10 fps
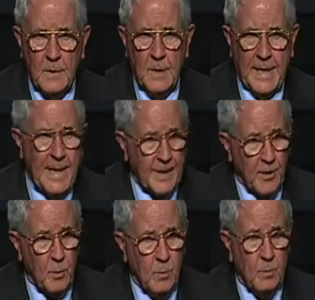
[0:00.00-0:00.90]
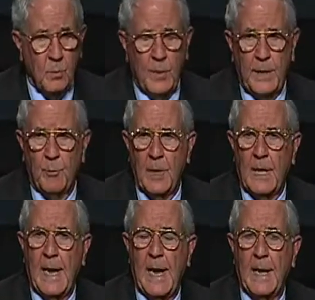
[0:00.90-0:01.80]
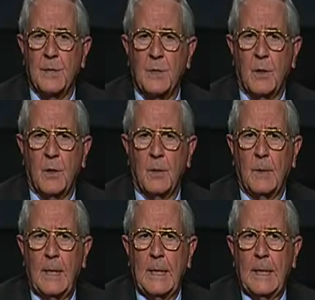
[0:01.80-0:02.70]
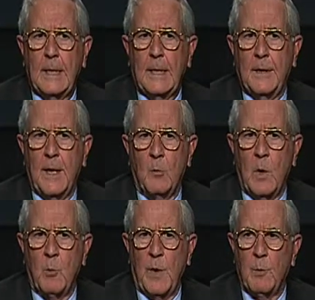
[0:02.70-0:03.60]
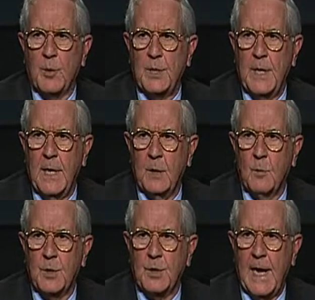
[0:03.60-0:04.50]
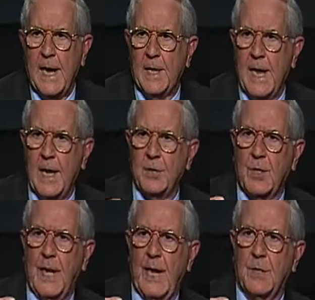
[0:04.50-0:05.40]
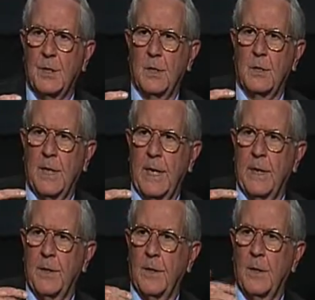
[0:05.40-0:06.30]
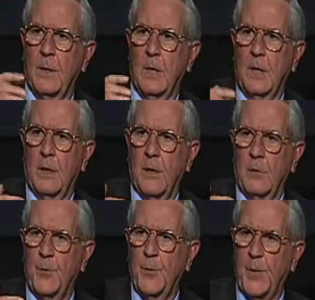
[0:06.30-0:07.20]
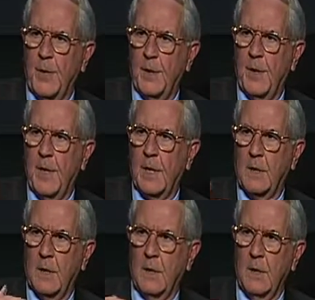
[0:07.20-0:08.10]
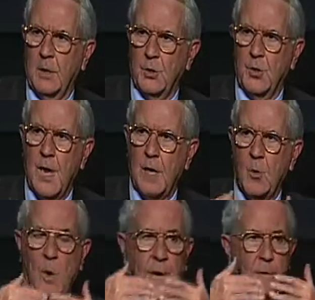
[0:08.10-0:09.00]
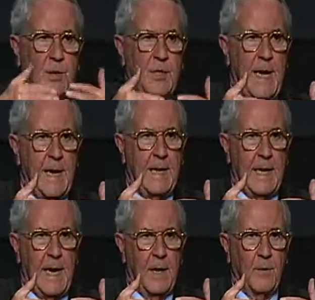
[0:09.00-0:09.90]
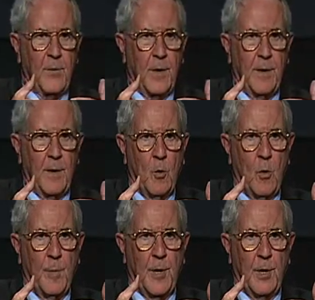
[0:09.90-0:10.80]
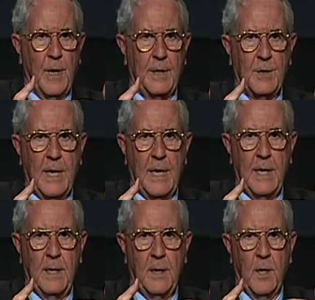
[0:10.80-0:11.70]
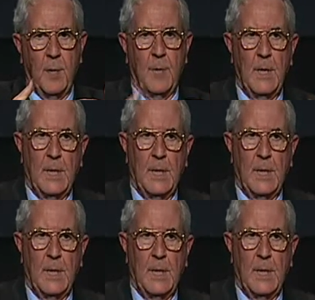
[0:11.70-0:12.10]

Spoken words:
realized that what we were seeing was the ionized gases in the foot-thick shock waves standing out in front of the orbiter as they heated up.